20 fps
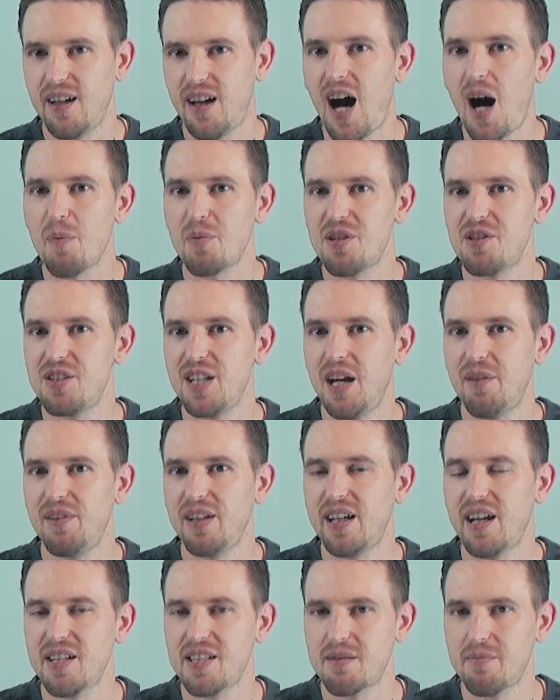options you have to
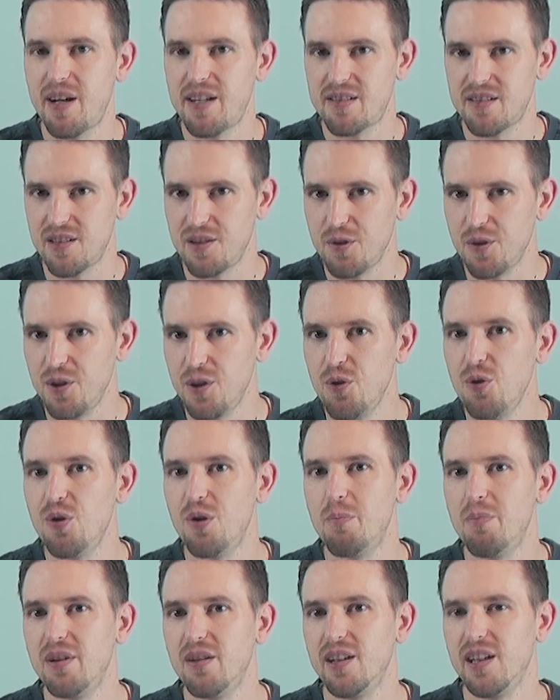customize and the new
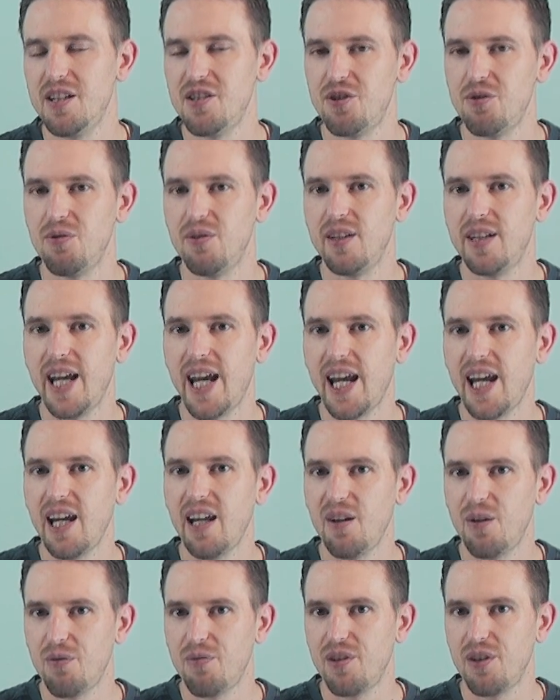abilities you
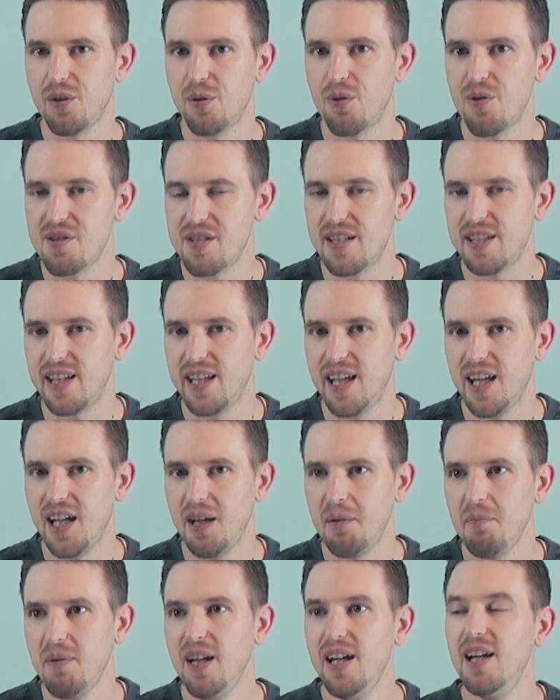gain over the course of the
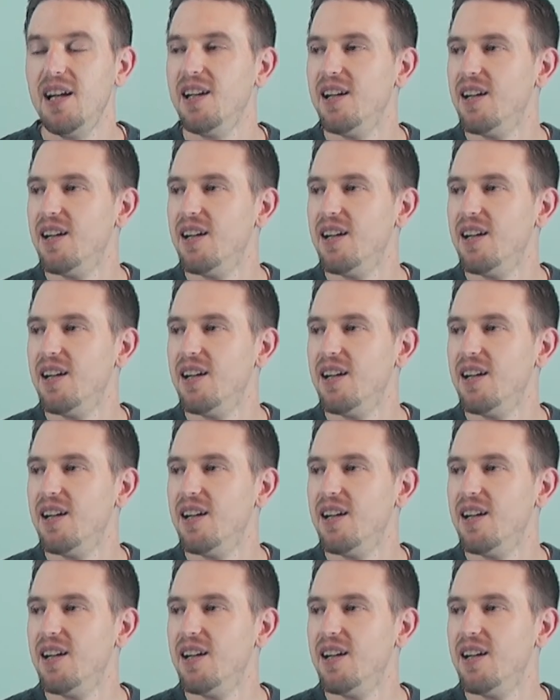game,